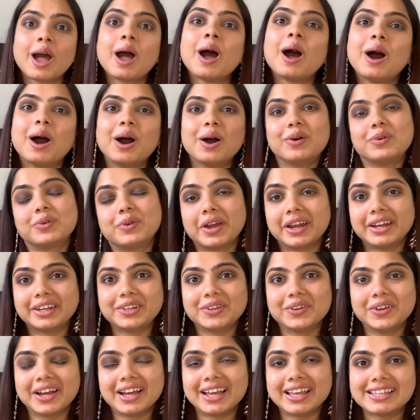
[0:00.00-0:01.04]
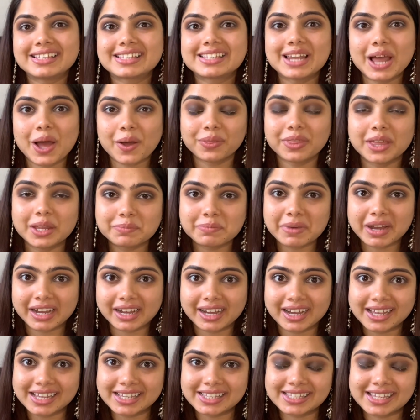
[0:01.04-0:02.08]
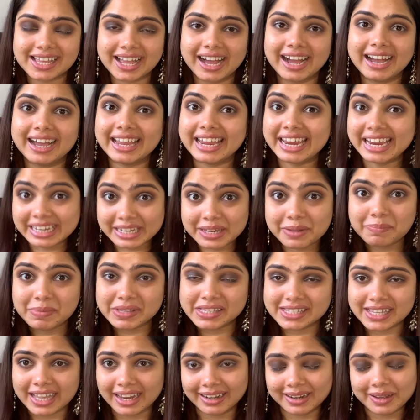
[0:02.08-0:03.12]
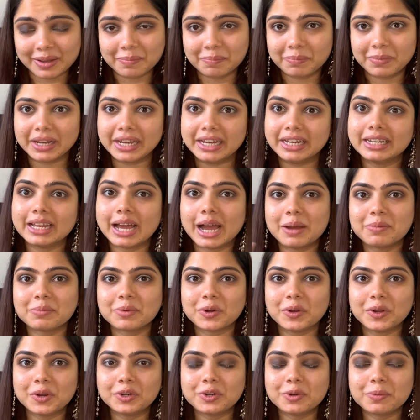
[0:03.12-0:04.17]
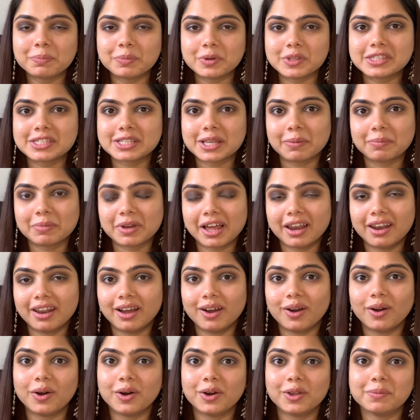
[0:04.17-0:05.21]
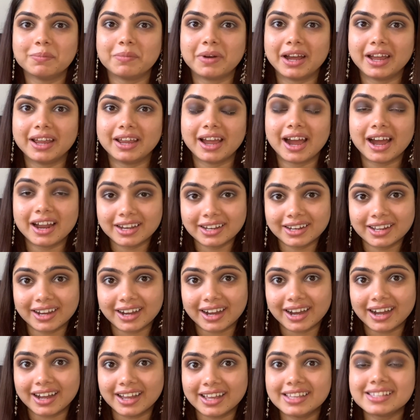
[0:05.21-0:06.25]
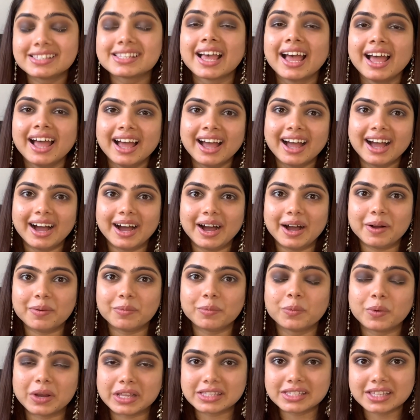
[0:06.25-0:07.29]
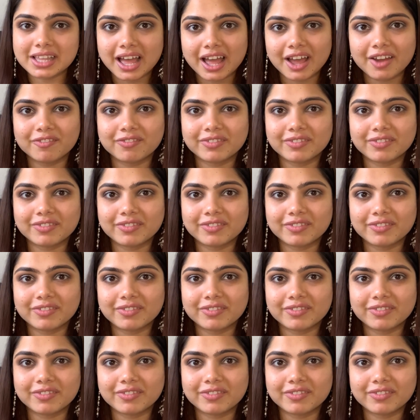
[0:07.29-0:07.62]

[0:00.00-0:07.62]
Alright you guys, now that my eyes are 80% complete, I'm going to put some color on my under eyes once I have